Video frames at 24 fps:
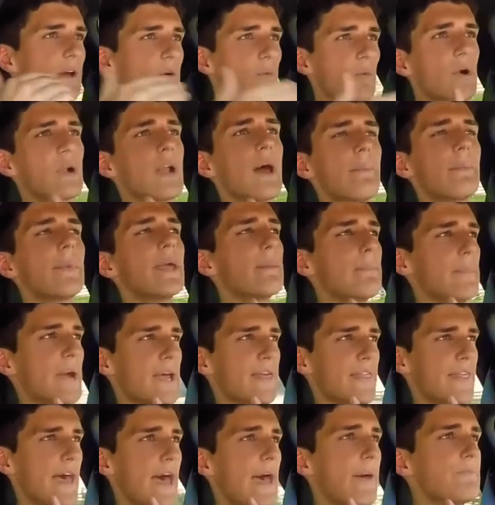What I mean
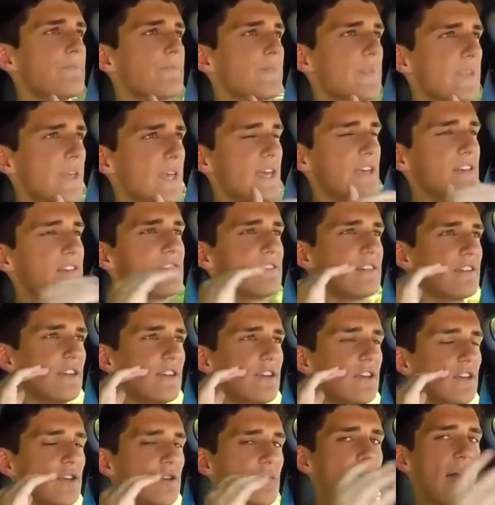by that is
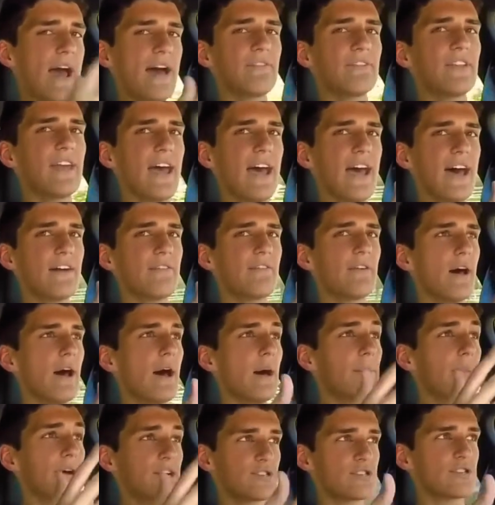you have to have
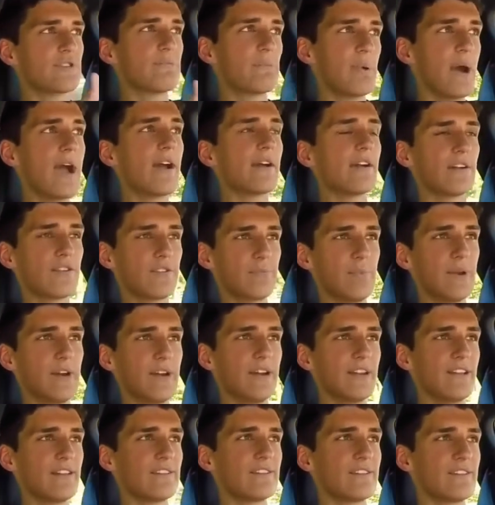a bunch of prior
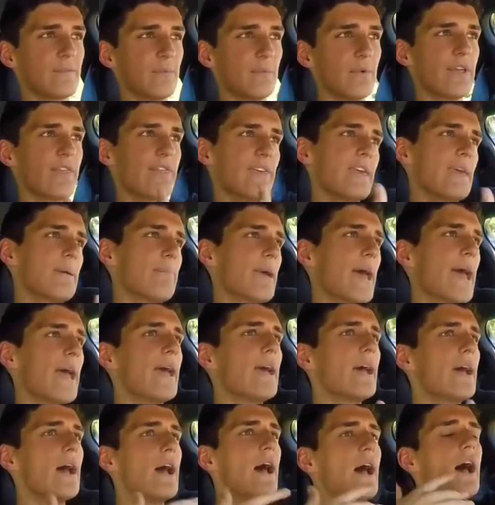experience with
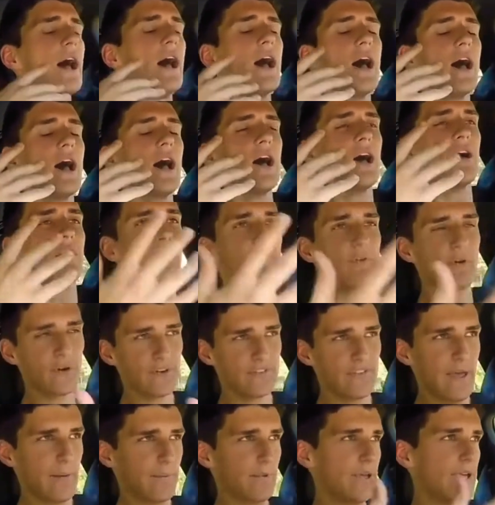eBay. For
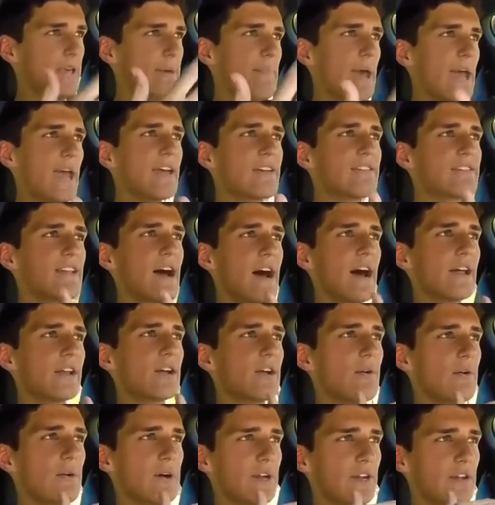example, eBay is not
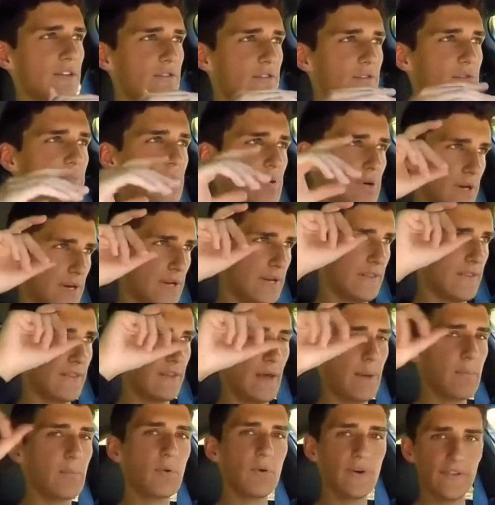going to put the
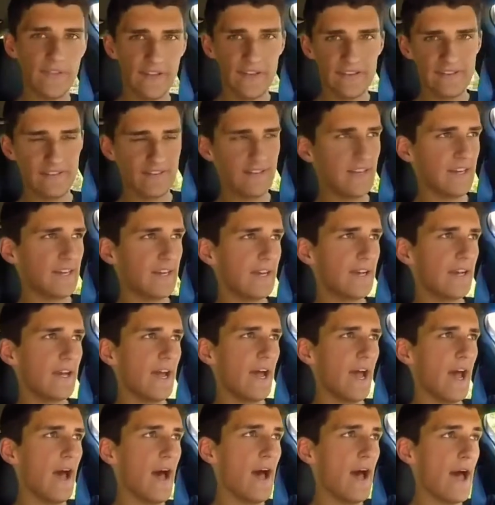#1 listing
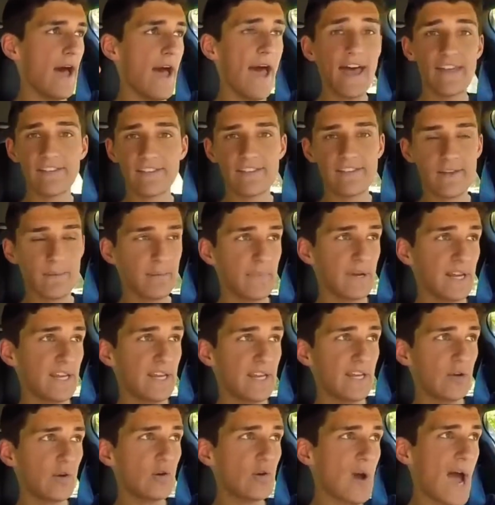as
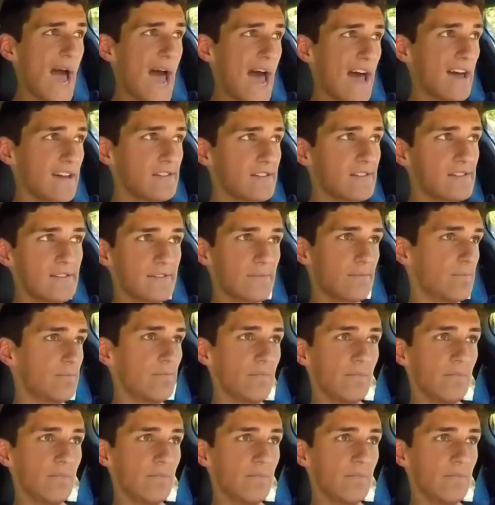somebody who has